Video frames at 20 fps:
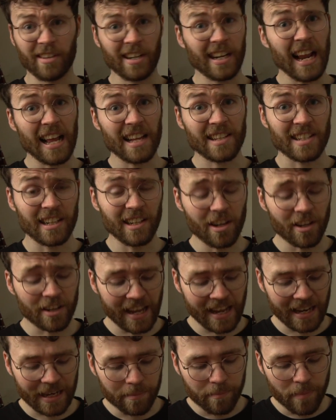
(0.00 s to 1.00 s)
Classic
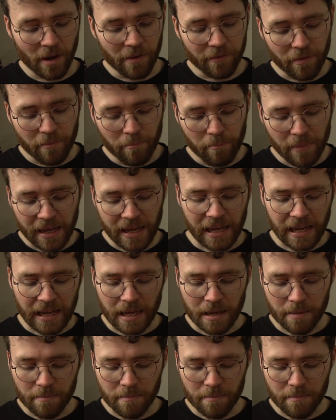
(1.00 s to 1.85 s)
looking, but for me,